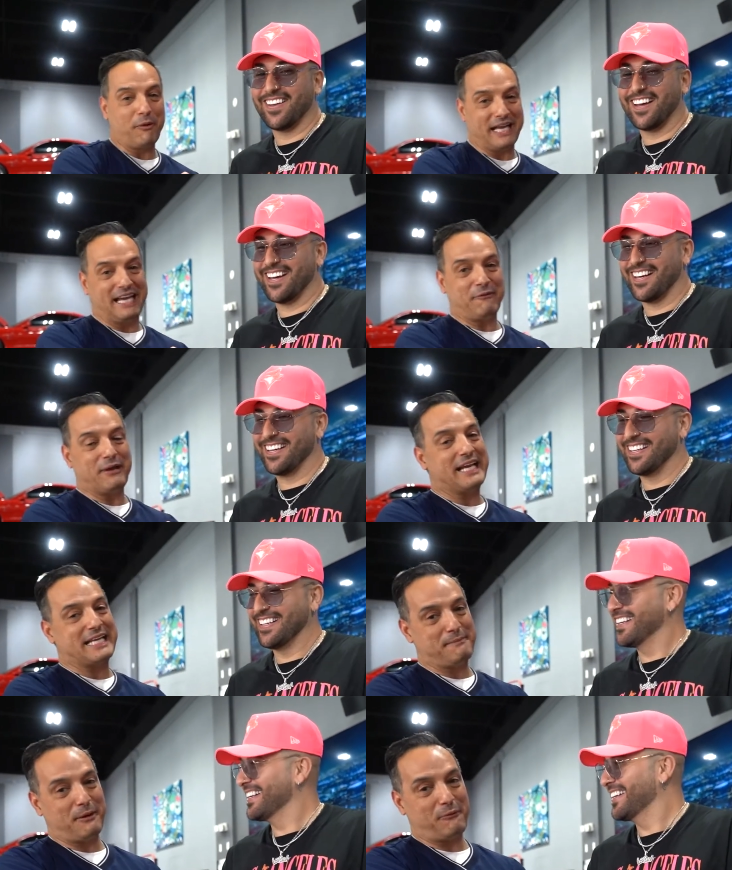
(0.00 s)
Speaker 1: we got, we
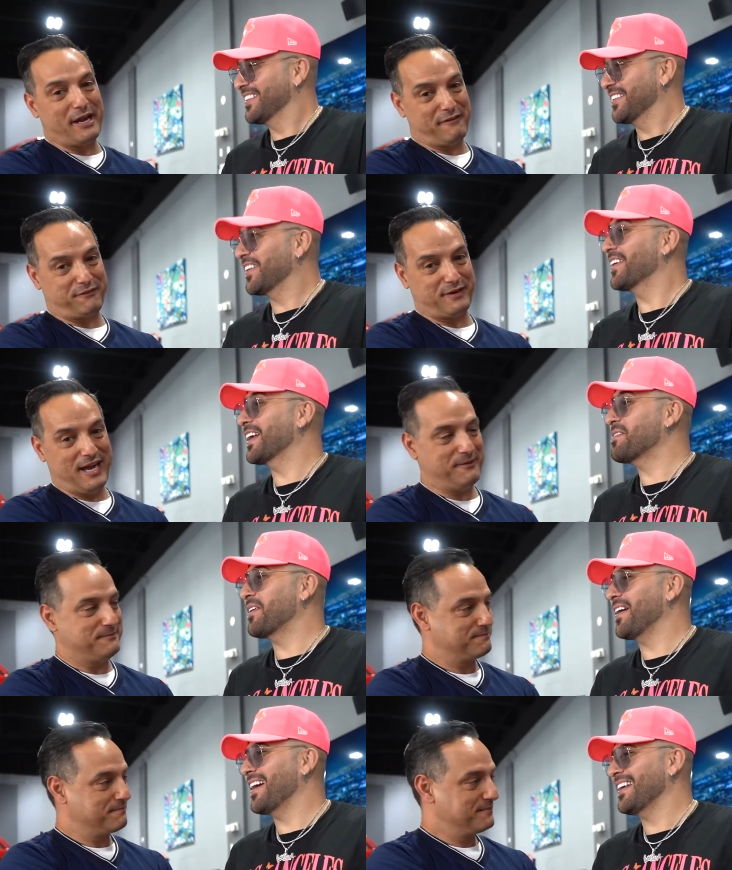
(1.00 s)
gotta keep it quiet. For gonna keep it
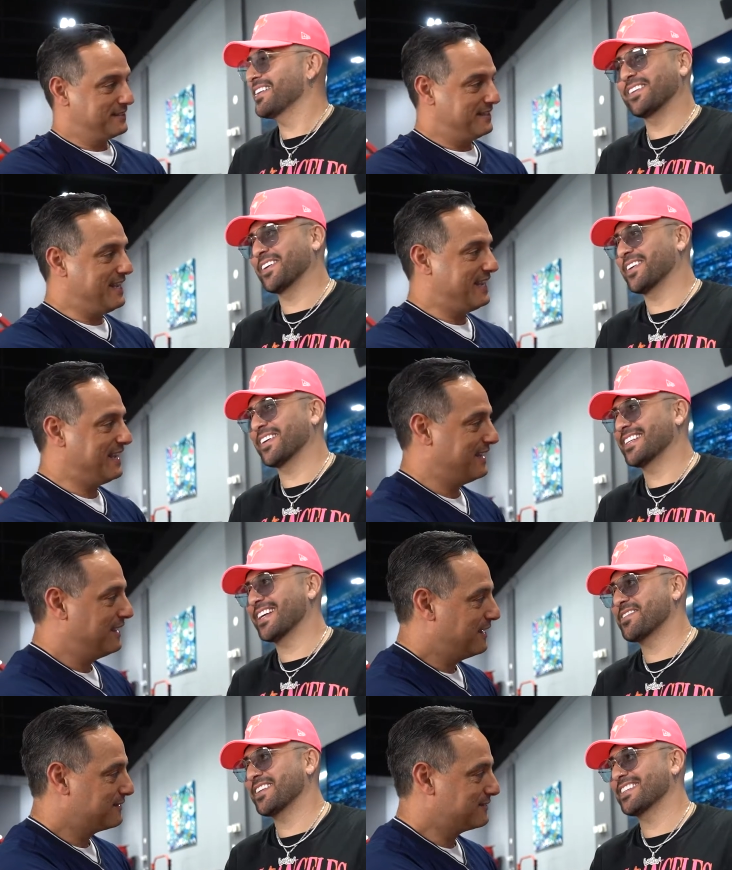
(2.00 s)
quiet. No, I'm gonna
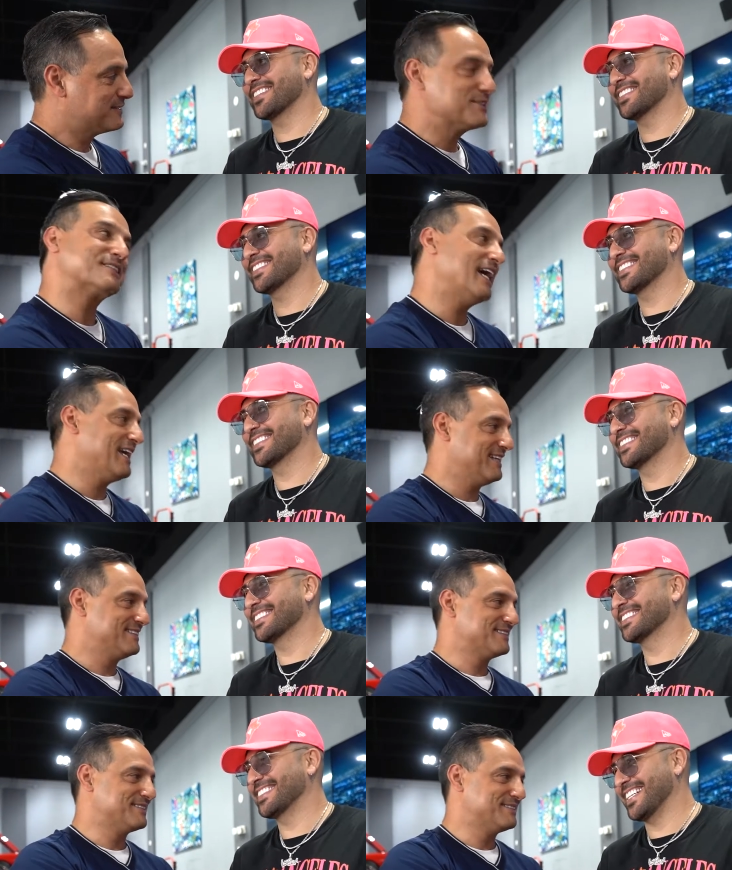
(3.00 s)
let me. Talk. Just say it.
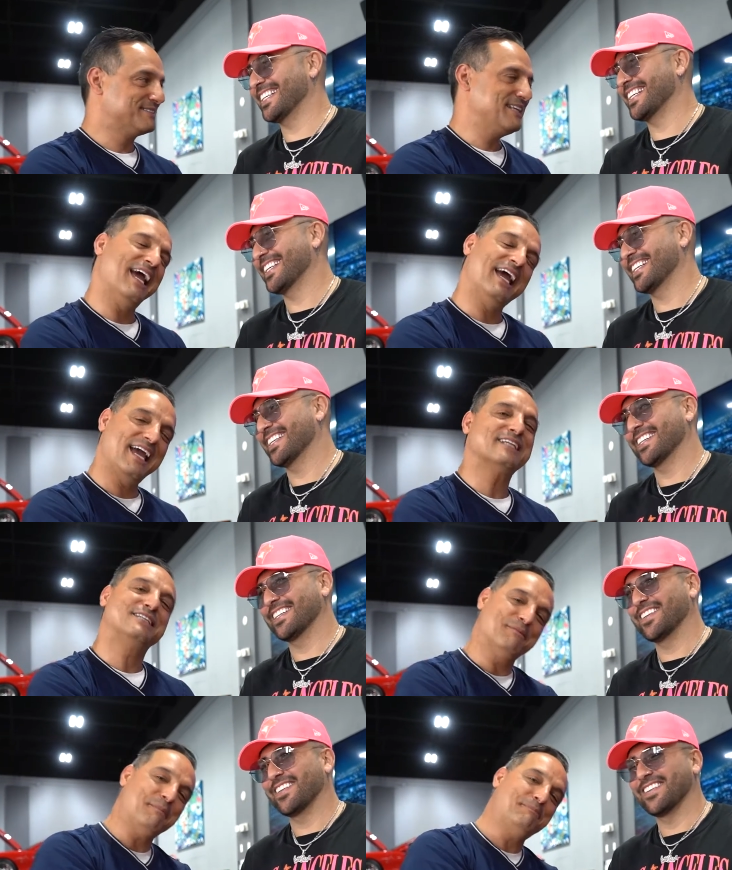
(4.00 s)
Yeah. Yeah, yeah,
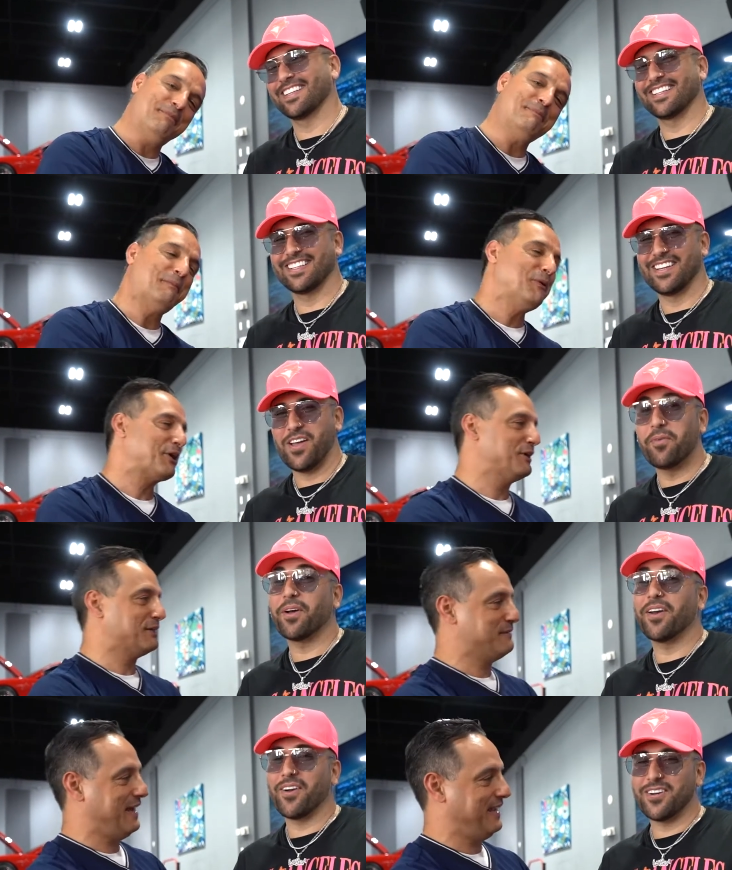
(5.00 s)
sure. My, my people are good.
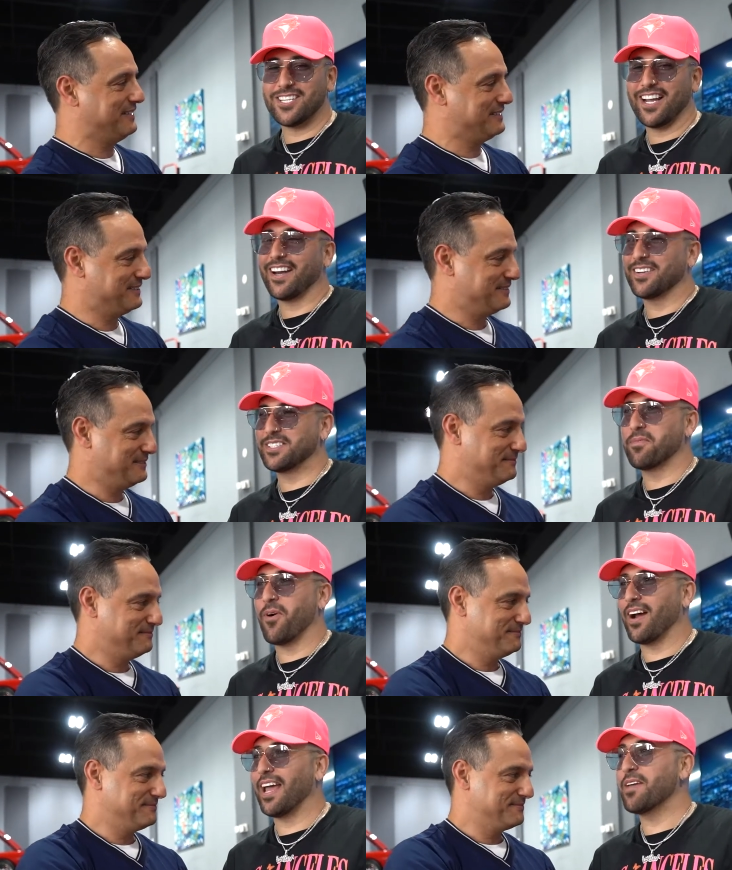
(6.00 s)
We're gonna go
Speaker 2: check it out
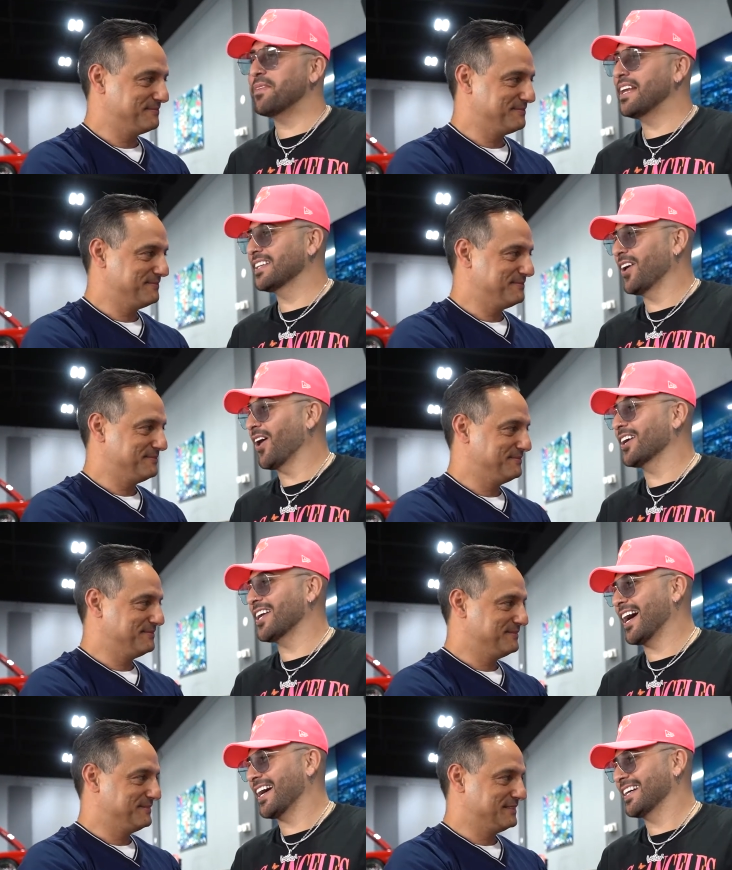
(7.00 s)
tomorrow. Eight million dollar
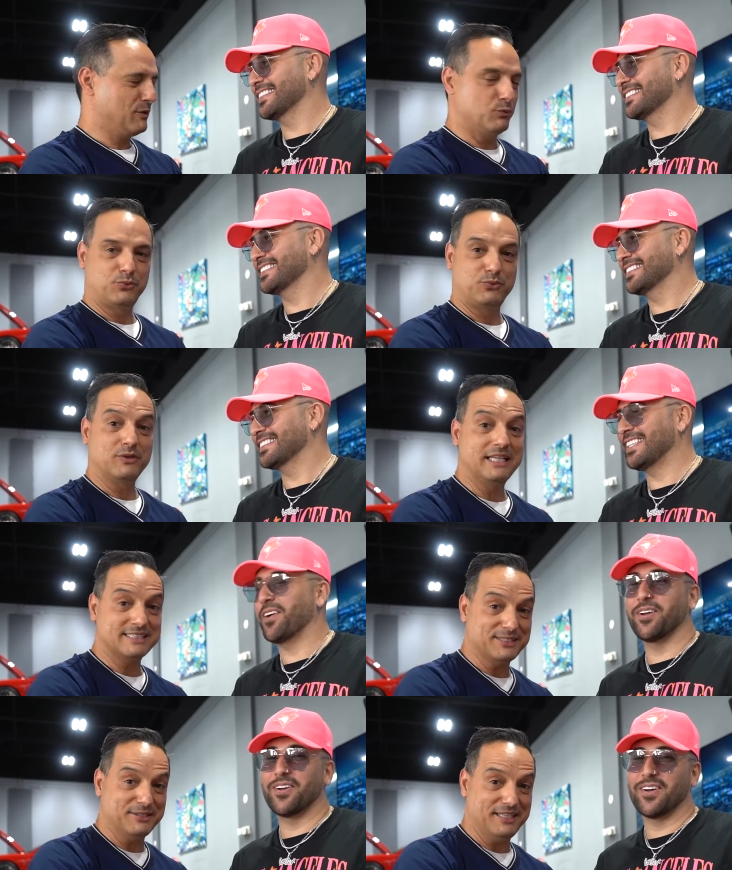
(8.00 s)
yacht.
Speaker 1: Listen
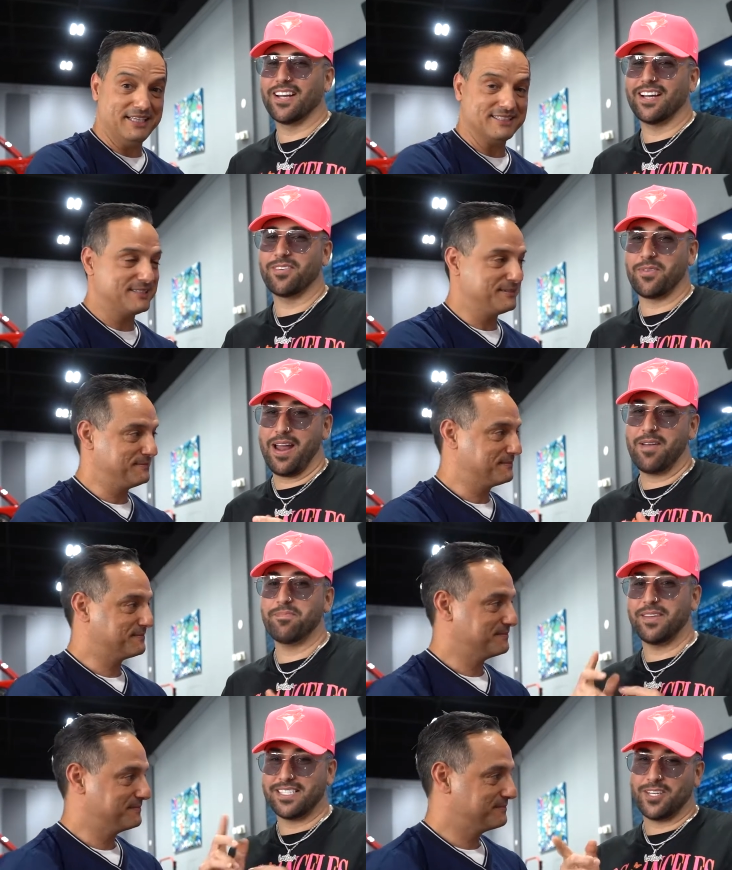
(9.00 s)
then we're gonna
Speaker 2: this.
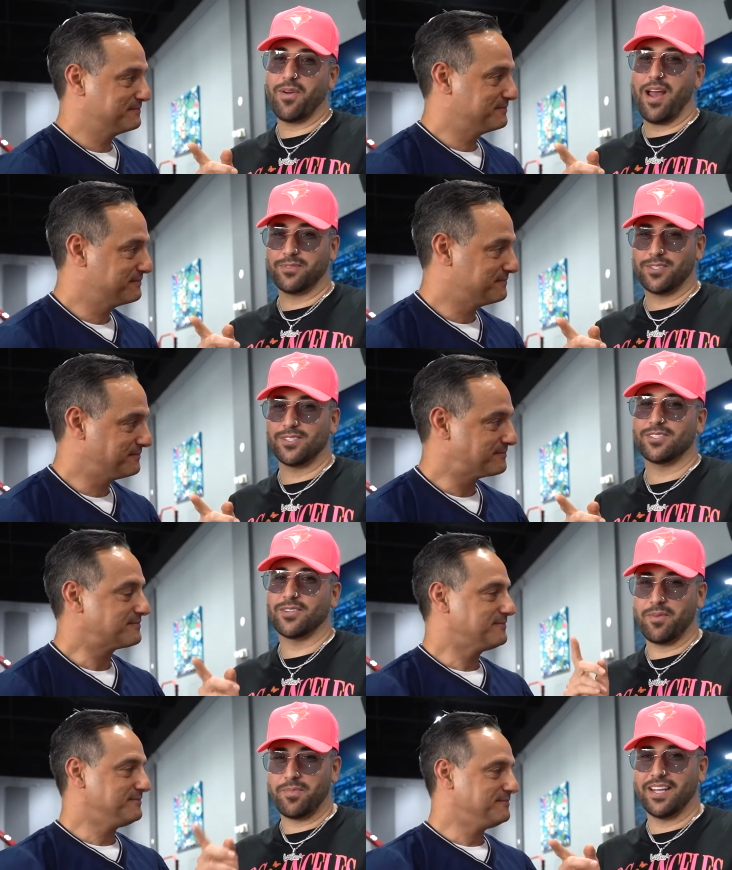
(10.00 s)
rap. Mr. Raptors
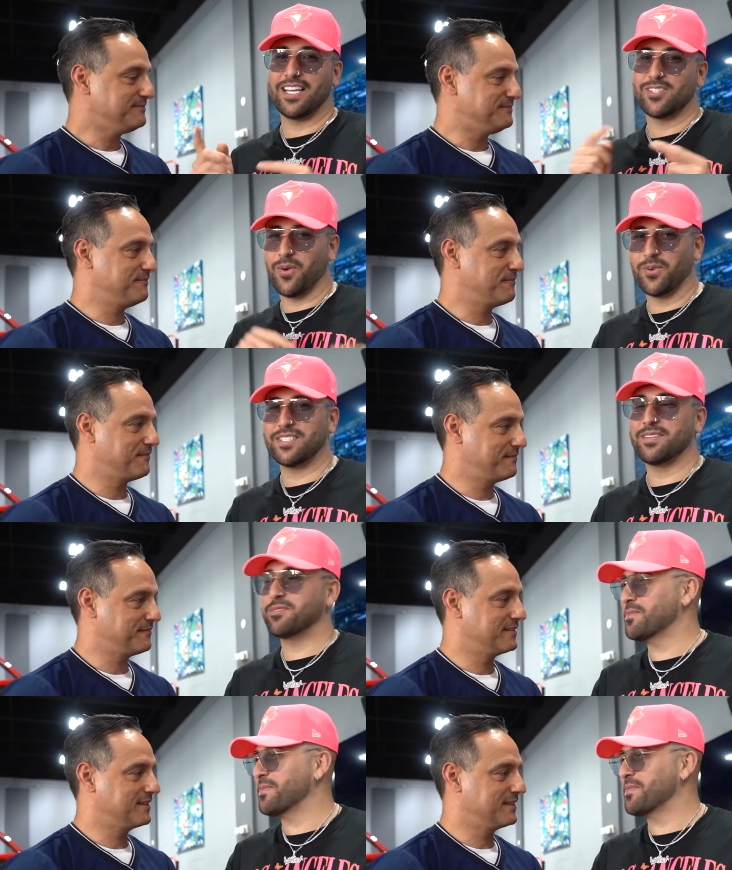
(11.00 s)
gonna bring his whole team to